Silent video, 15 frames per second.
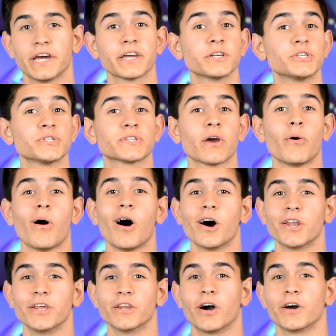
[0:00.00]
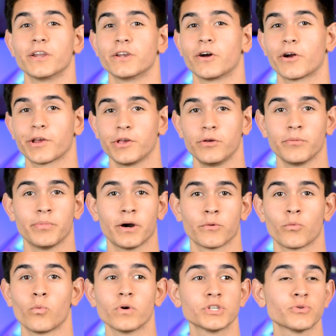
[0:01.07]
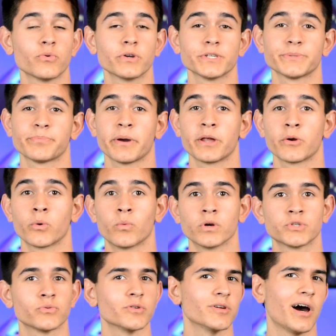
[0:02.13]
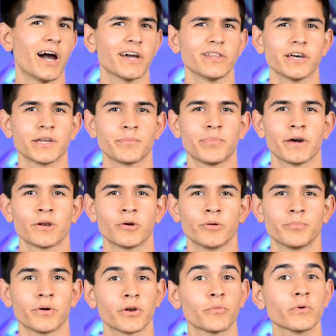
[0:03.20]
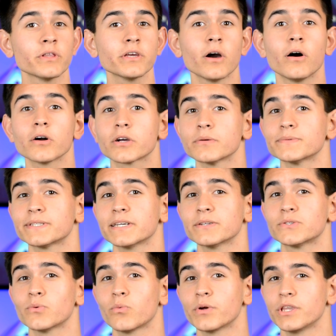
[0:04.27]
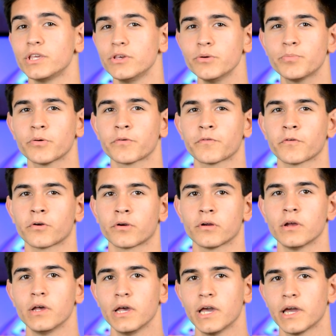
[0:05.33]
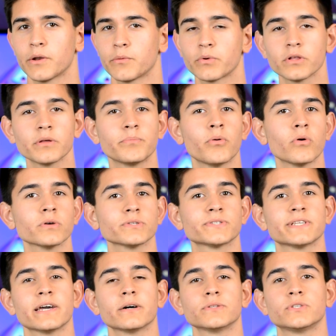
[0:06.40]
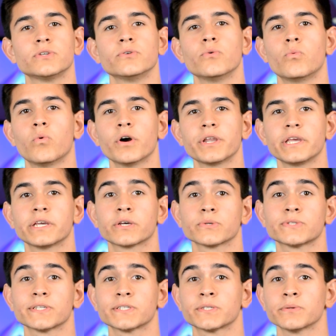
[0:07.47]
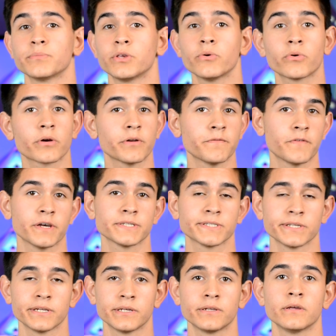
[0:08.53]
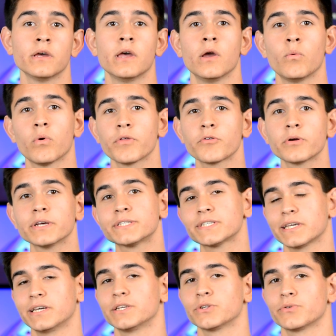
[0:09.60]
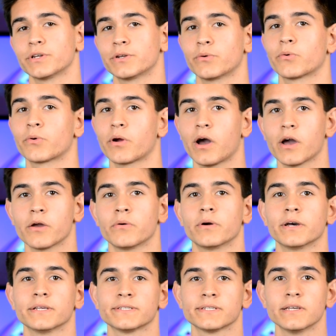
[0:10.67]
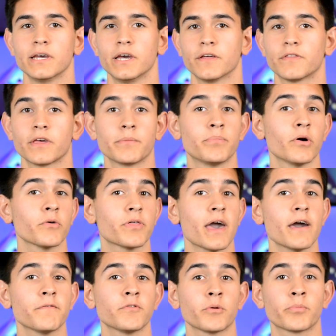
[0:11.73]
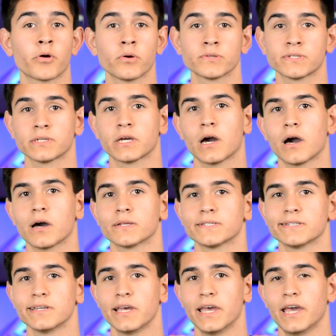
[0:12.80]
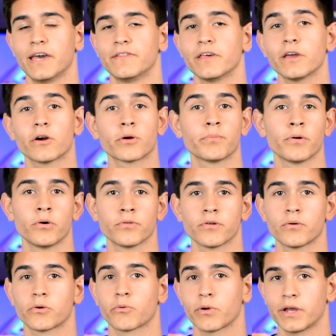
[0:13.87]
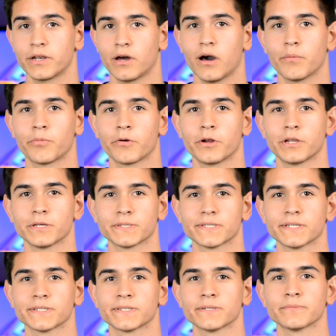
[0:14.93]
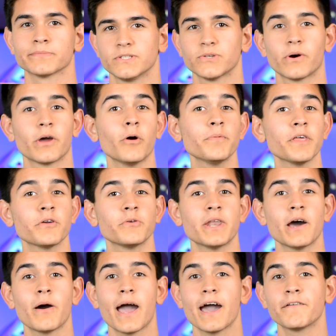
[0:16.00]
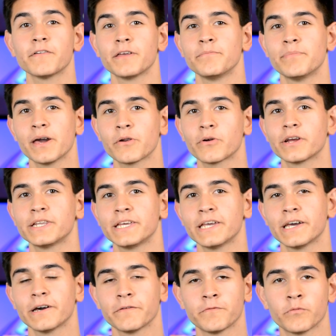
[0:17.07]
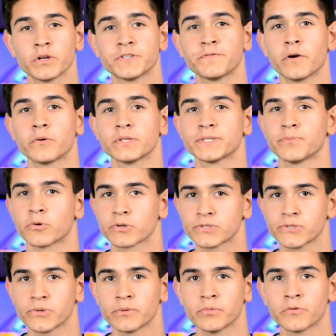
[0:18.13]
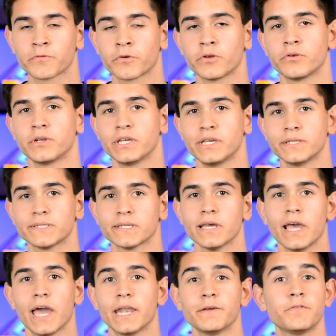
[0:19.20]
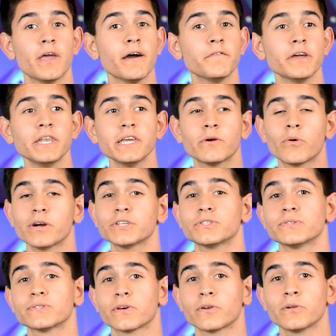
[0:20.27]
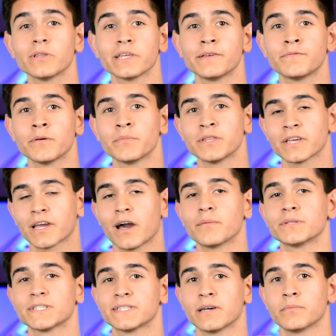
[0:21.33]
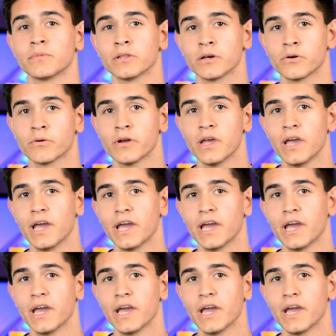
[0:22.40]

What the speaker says: And I could just go on and argue about which one is better, which one I like better, but it really all comes down to what you prefer. It really boils down to what ecosystem you are invested in, whether it's Android or iOS. They both have their pros and cons, and they are both great operating systems. So I hope that you now have a better idea of which phone is more suitable for your needs, and if you have any questions at all, leave them in the comments down below,